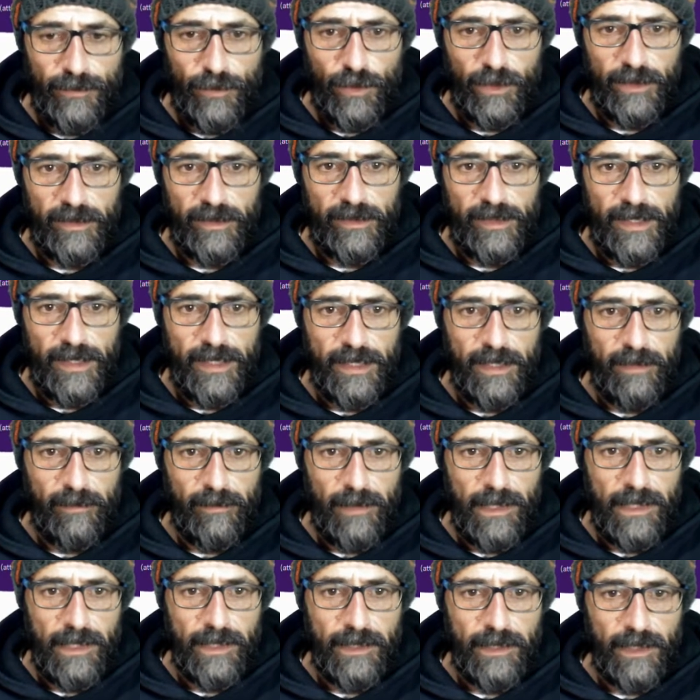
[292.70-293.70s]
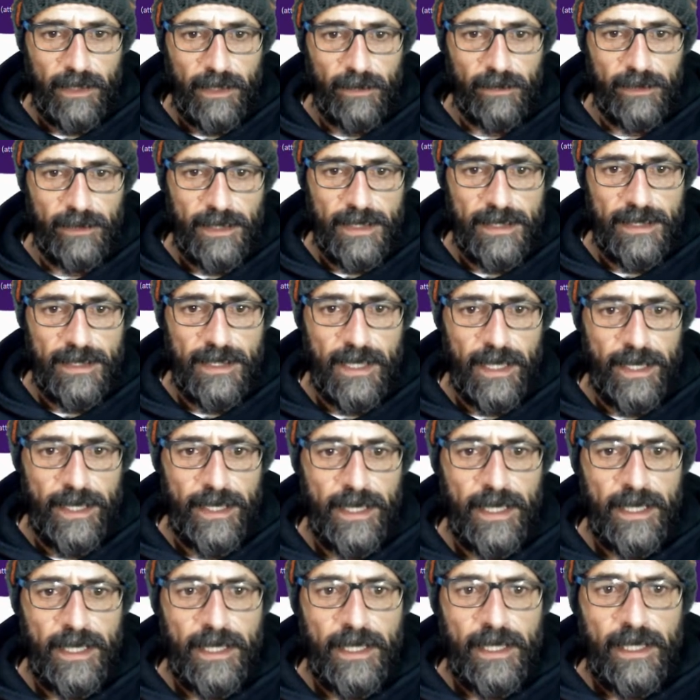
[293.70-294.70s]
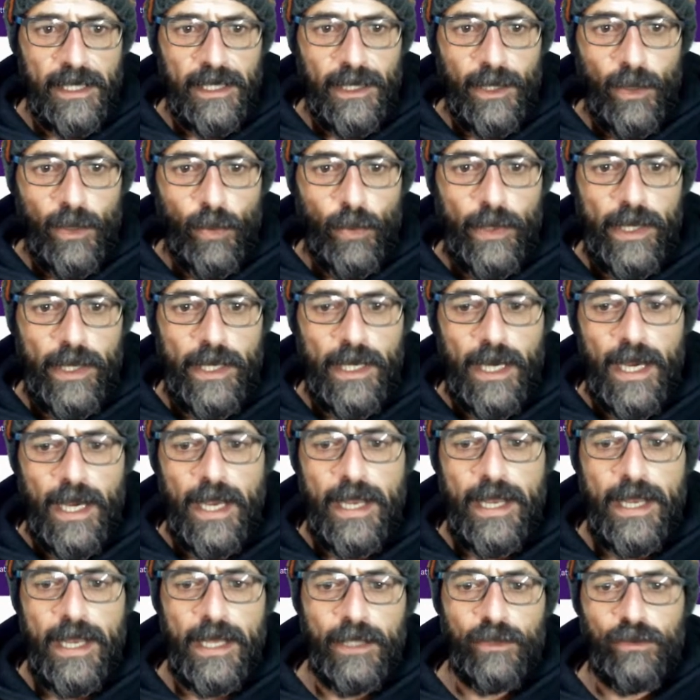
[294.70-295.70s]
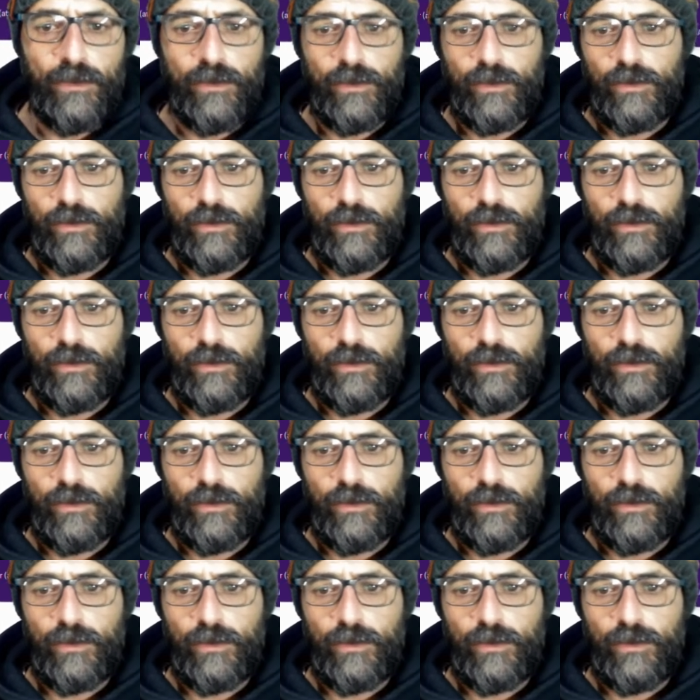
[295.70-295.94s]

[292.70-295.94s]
10 million. Now this guy, I had